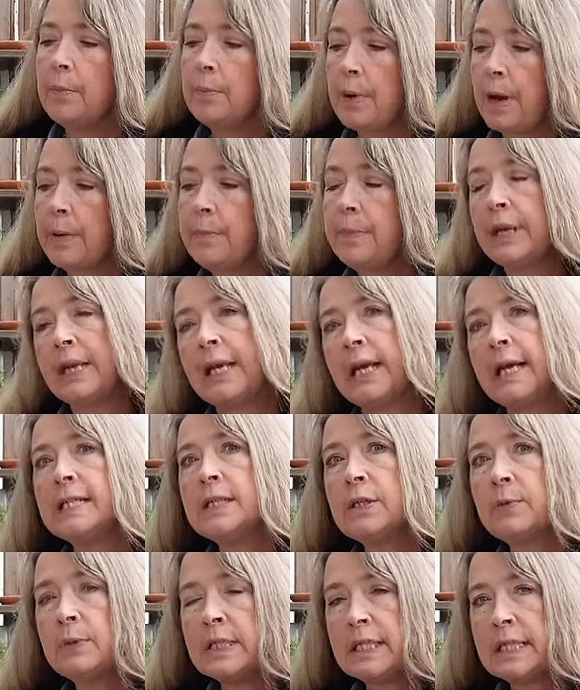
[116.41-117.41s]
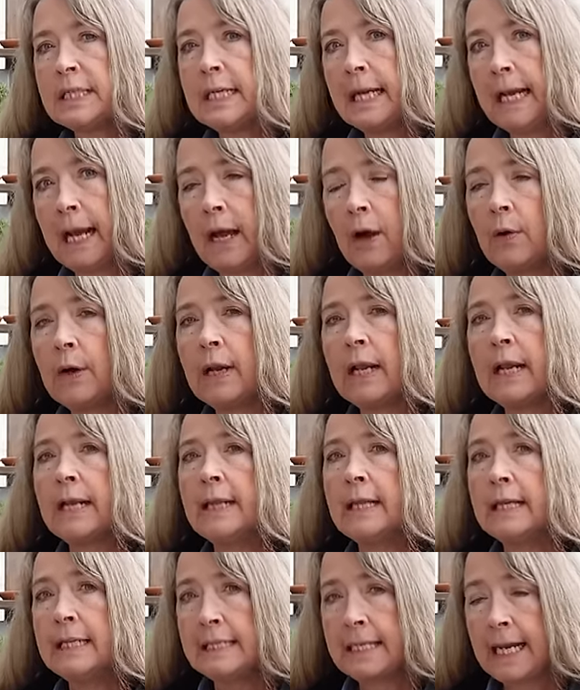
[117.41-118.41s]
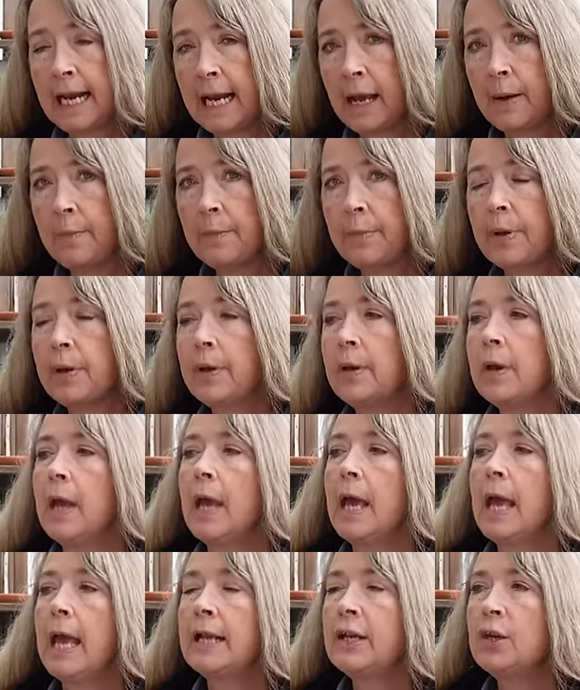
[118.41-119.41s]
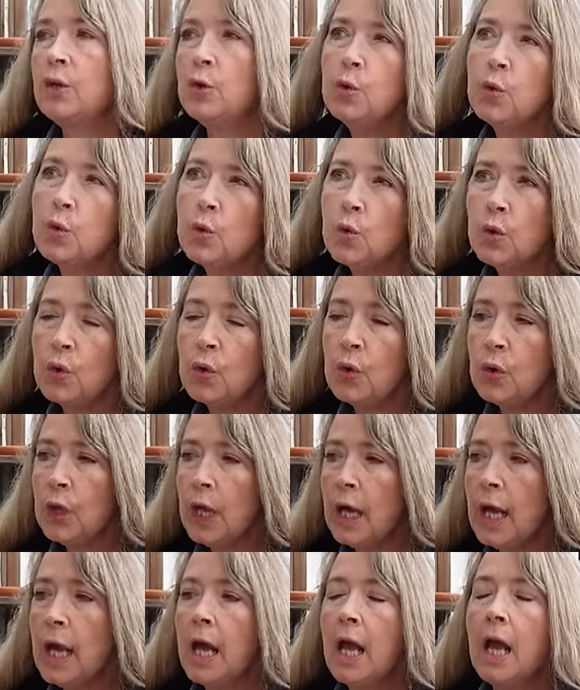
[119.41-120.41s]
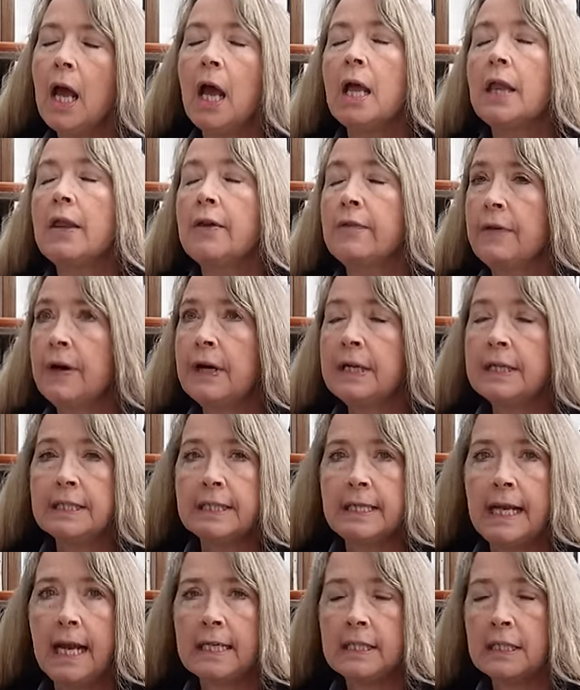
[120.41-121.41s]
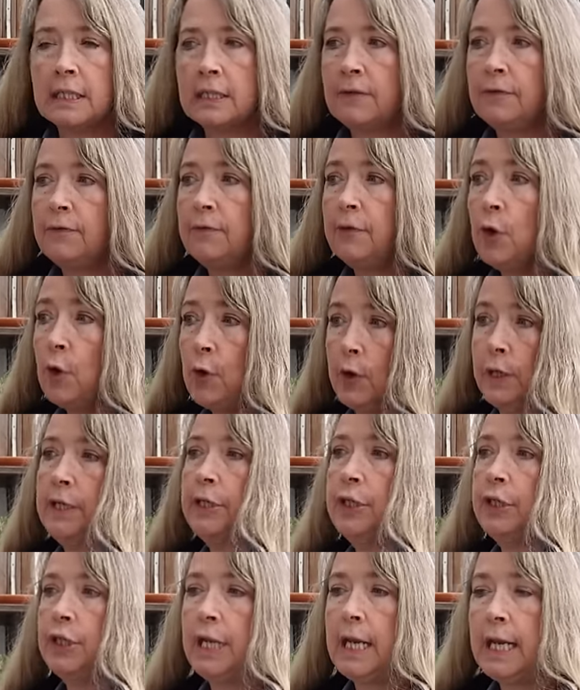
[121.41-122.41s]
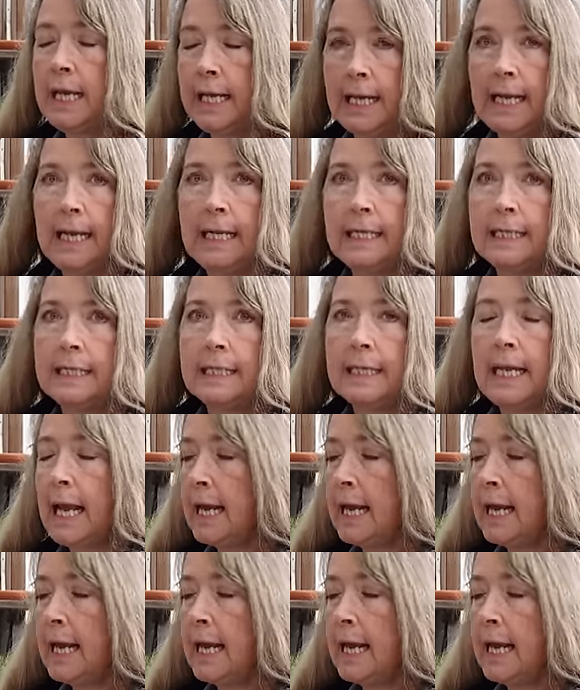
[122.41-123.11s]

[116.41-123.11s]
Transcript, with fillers: But because it was sitting out in the damp, and cool, the fungus gnats flourished in it.